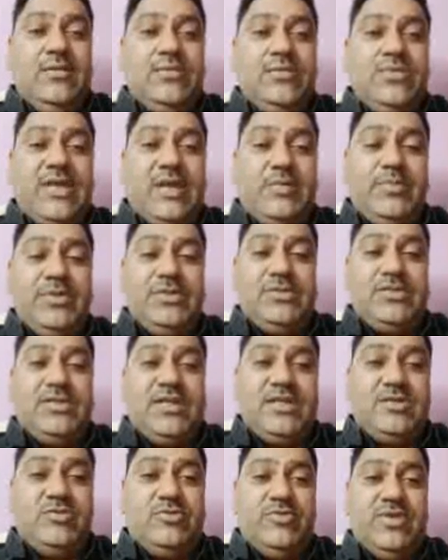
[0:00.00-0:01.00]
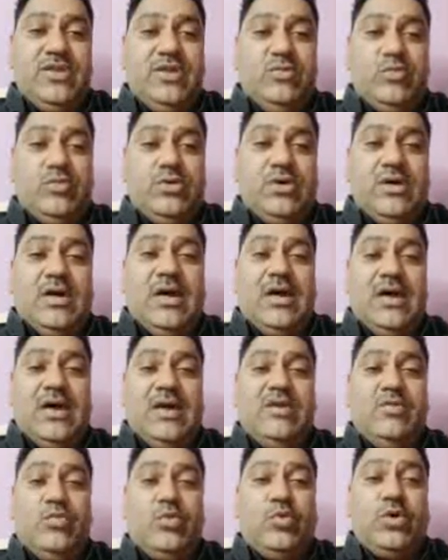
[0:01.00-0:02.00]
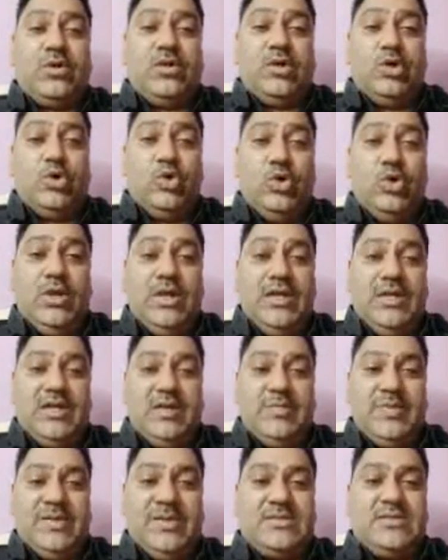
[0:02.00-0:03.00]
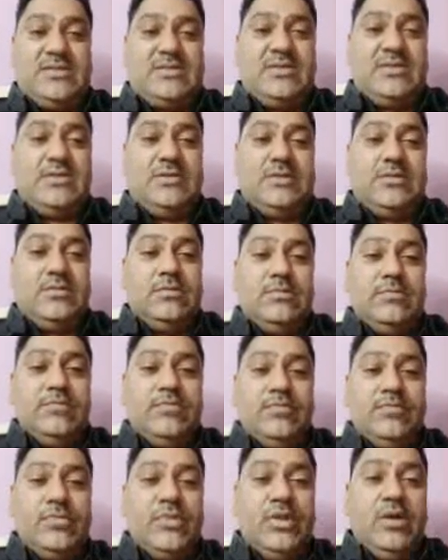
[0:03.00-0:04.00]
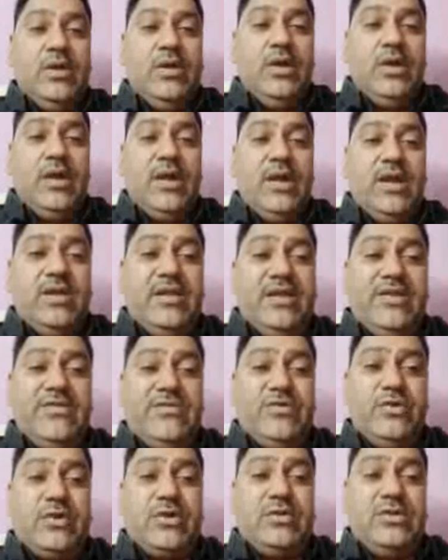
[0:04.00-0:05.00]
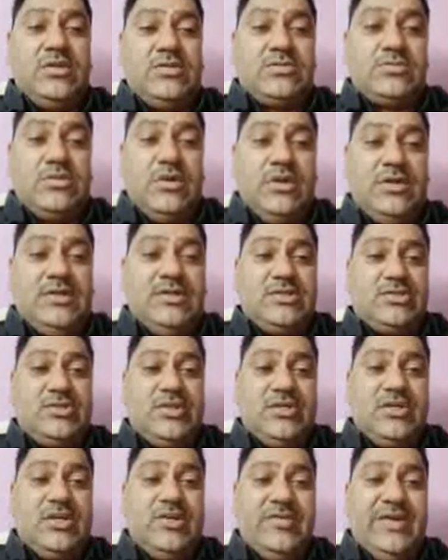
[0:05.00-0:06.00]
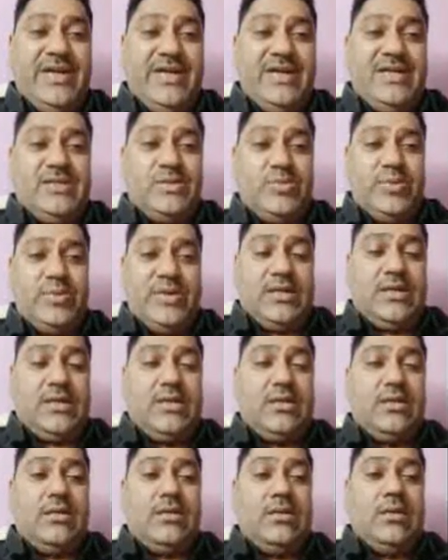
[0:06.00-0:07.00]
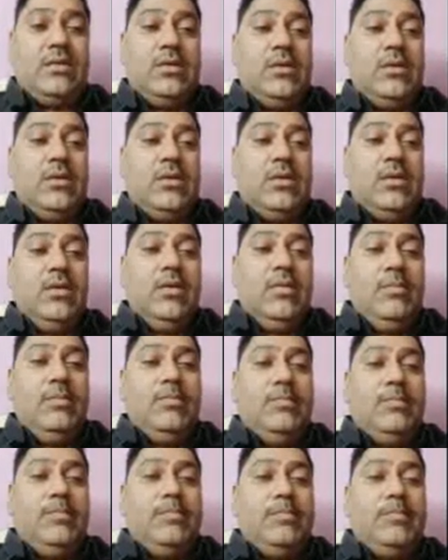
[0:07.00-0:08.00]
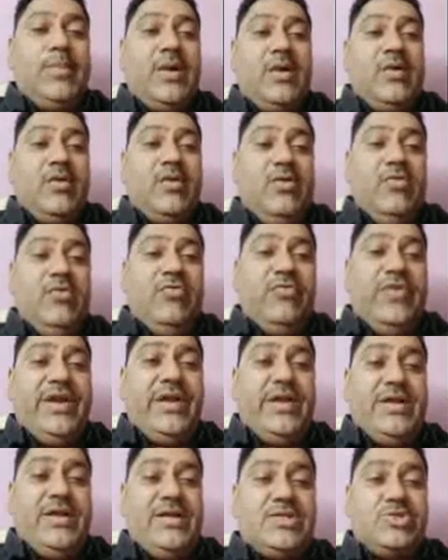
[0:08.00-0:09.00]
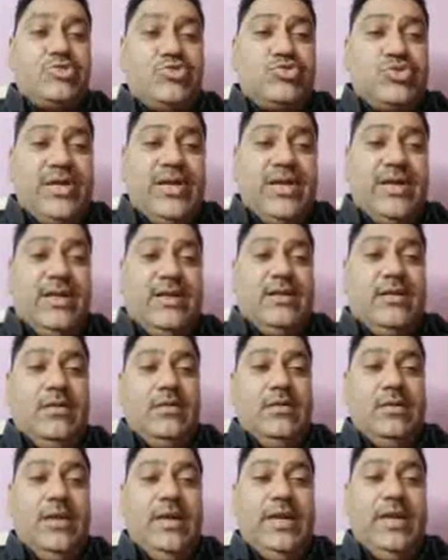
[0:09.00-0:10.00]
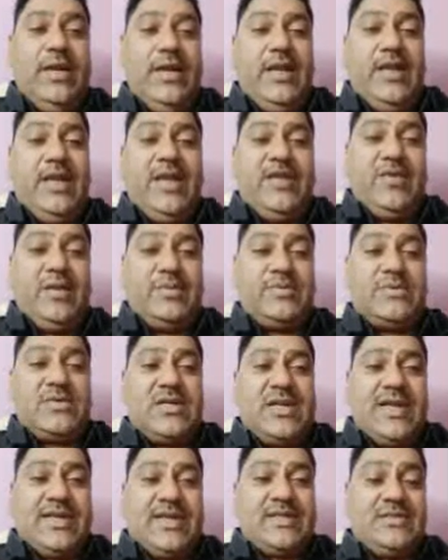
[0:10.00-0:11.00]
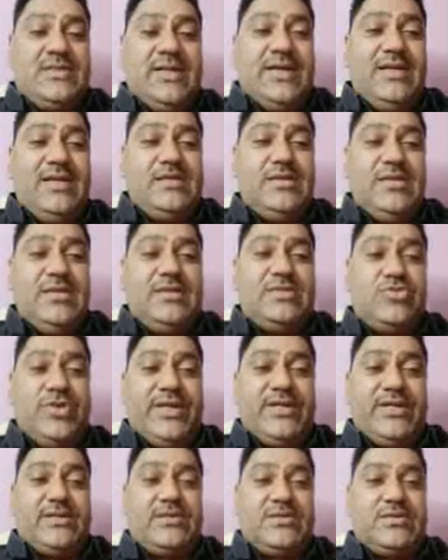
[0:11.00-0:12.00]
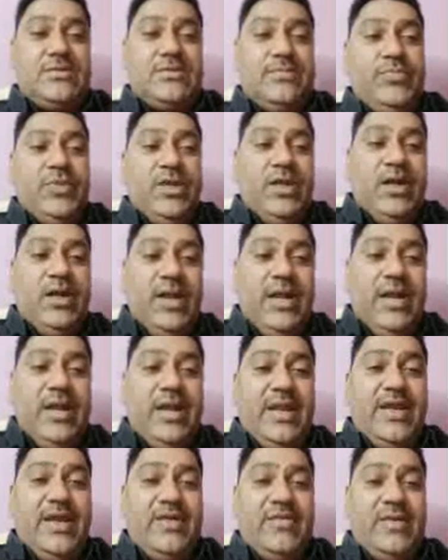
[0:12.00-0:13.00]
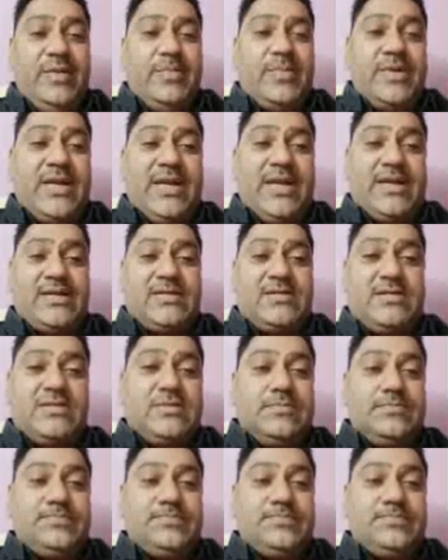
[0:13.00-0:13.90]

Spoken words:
That means it has very high water holding capacity. And therefore, this soil is sticky when it is wet. But when it is dry, it develops cracks. That is, it shrinks and develop cracks.